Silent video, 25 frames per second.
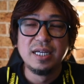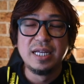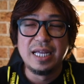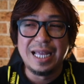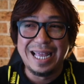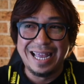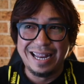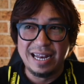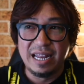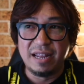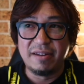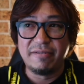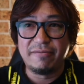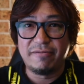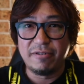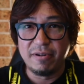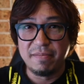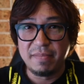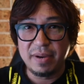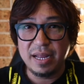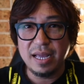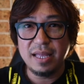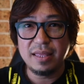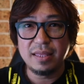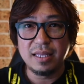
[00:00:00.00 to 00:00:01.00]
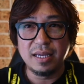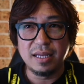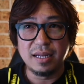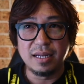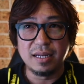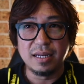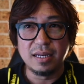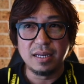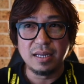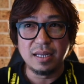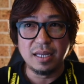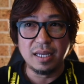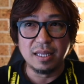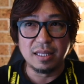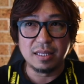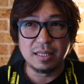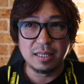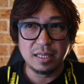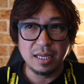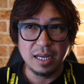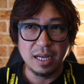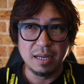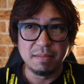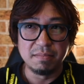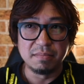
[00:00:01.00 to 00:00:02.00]
and then from that, then
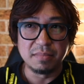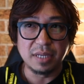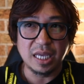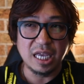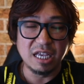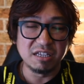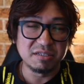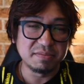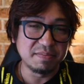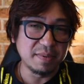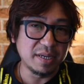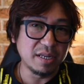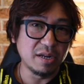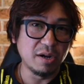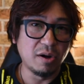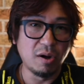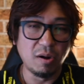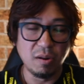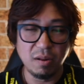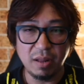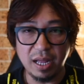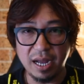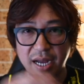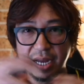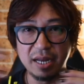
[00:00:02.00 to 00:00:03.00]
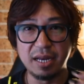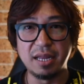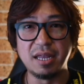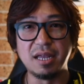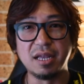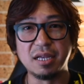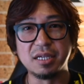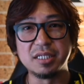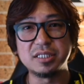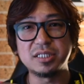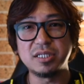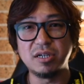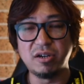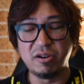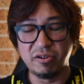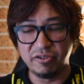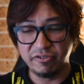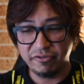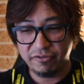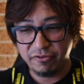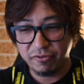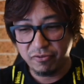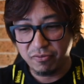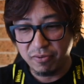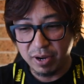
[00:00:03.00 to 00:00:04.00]
it gives me the whole ideas
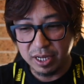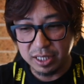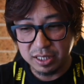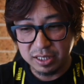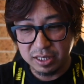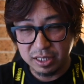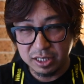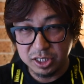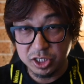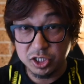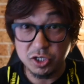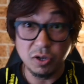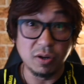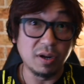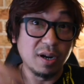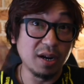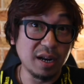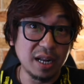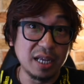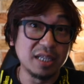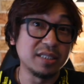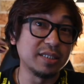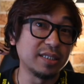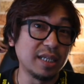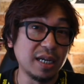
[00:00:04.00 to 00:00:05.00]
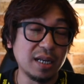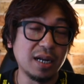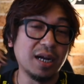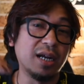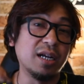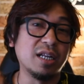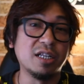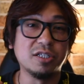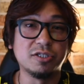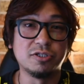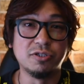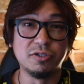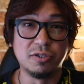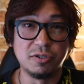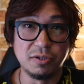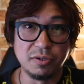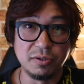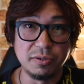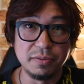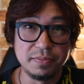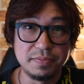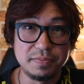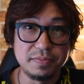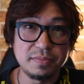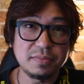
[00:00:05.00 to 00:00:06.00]
of what shot list that I need to
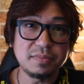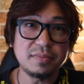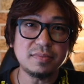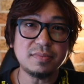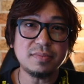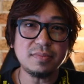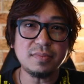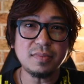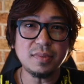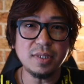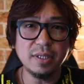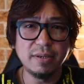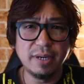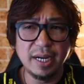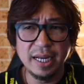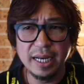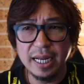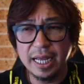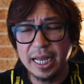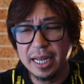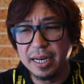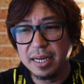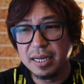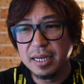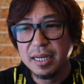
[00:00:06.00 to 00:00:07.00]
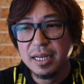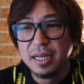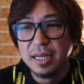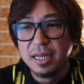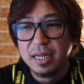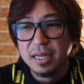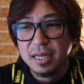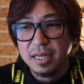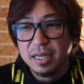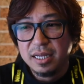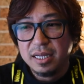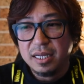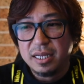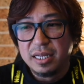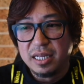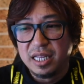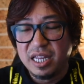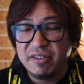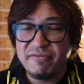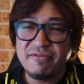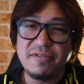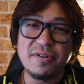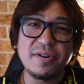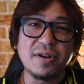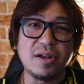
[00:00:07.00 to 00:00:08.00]
do, right? And
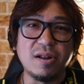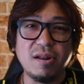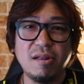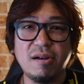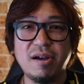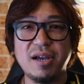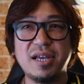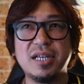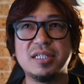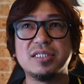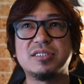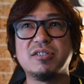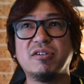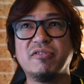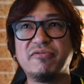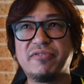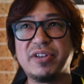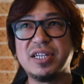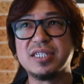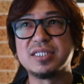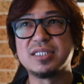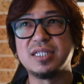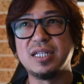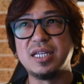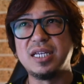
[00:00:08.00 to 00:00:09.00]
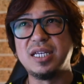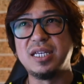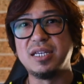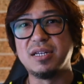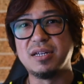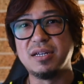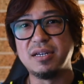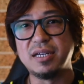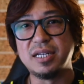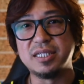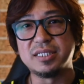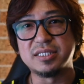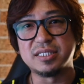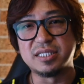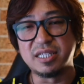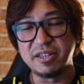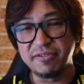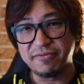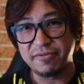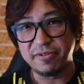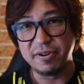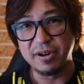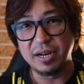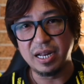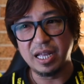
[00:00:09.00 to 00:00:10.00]
different clients, obviously, it's
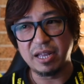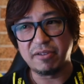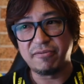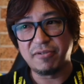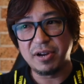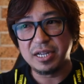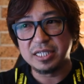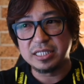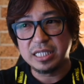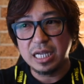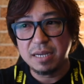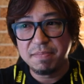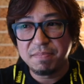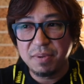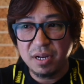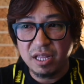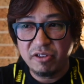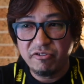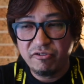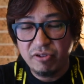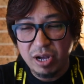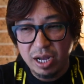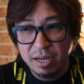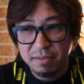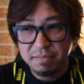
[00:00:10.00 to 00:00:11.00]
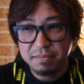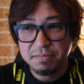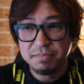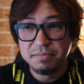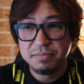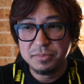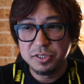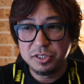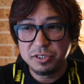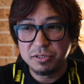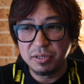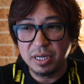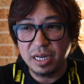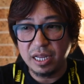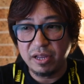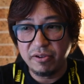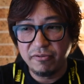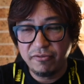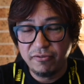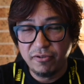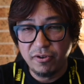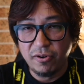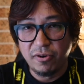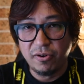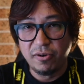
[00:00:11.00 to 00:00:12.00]
different. Like for example, if I'm shooting
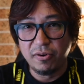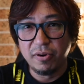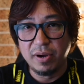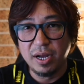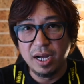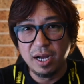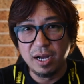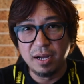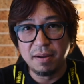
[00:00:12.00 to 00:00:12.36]
for